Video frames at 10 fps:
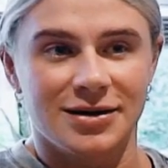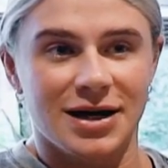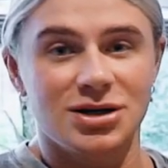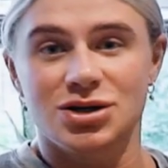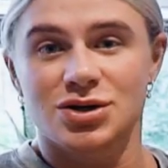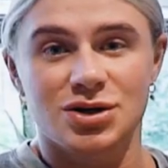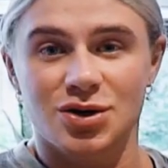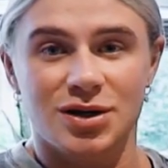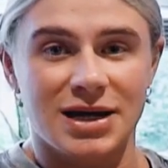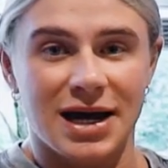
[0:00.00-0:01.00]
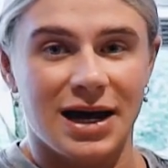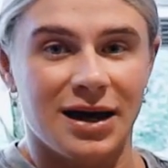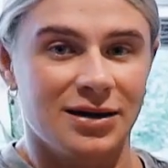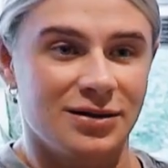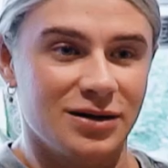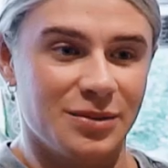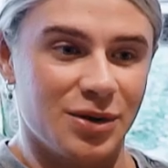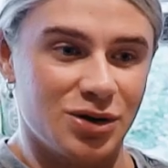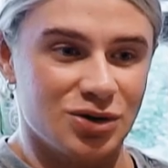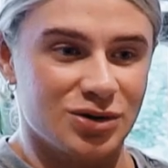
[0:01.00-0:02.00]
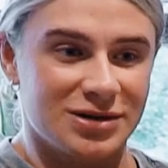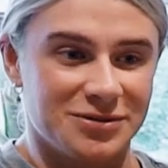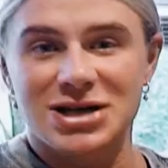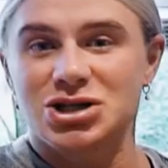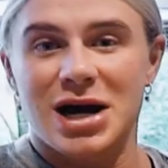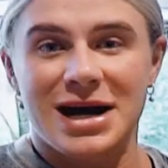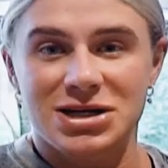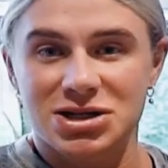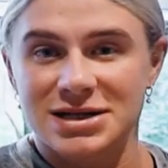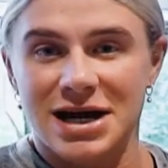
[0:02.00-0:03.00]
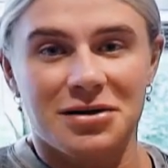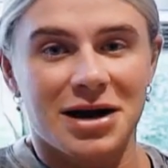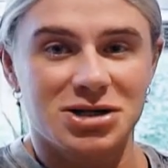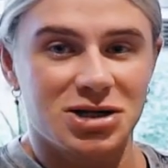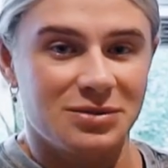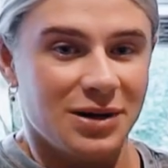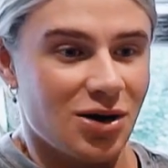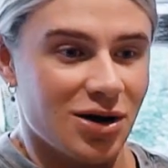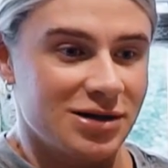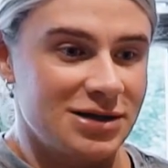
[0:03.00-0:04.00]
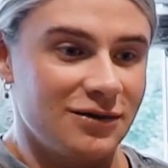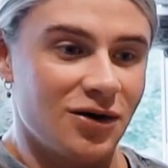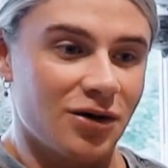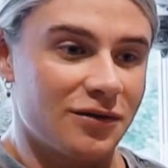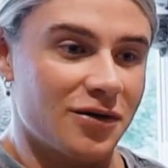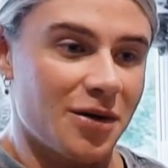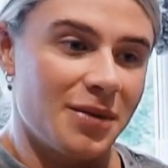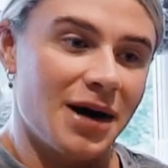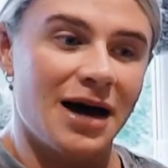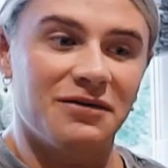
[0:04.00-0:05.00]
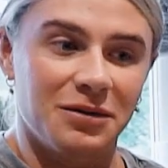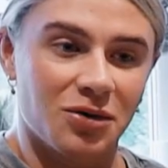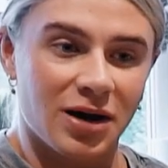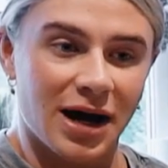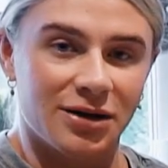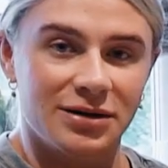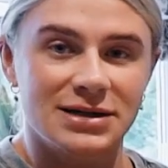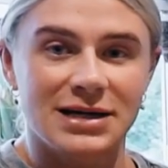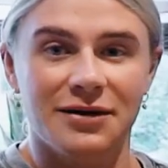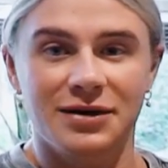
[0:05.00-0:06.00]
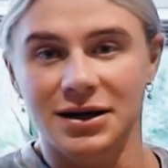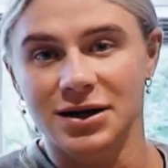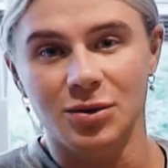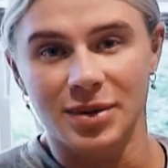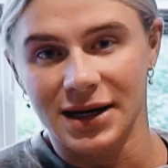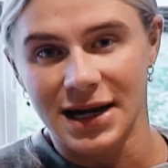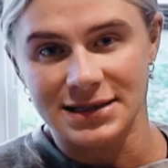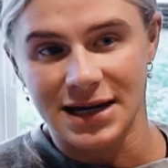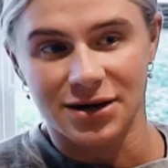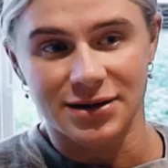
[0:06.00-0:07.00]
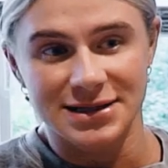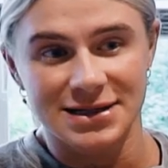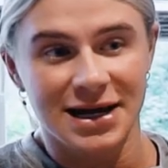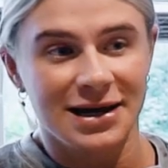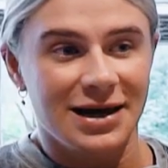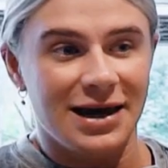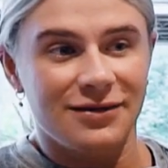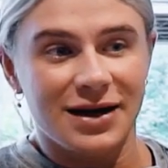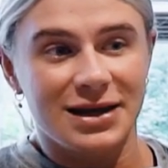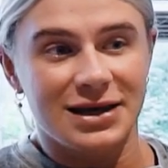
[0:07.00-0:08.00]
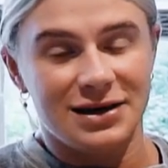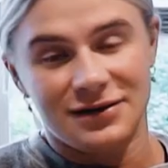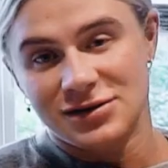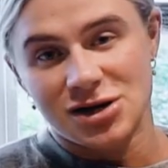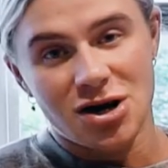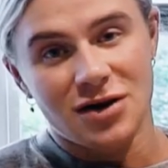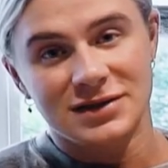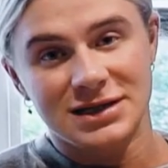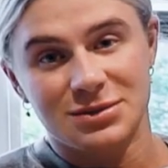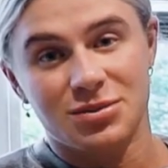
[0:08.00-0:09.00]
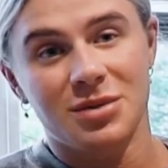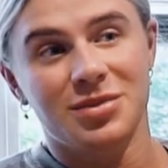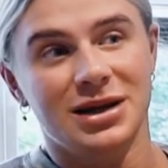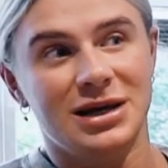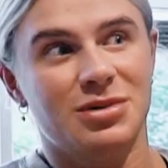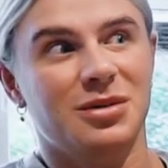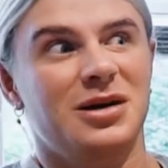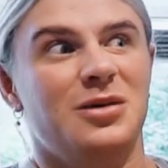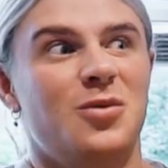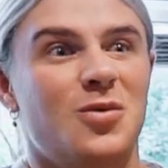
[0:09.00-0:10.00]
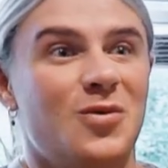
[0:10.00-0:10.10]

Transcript: it's just another day, but just a change in direction, because you've gone from having more calories to having a little bit less calories. If anything, if you've done an off season properly, you probably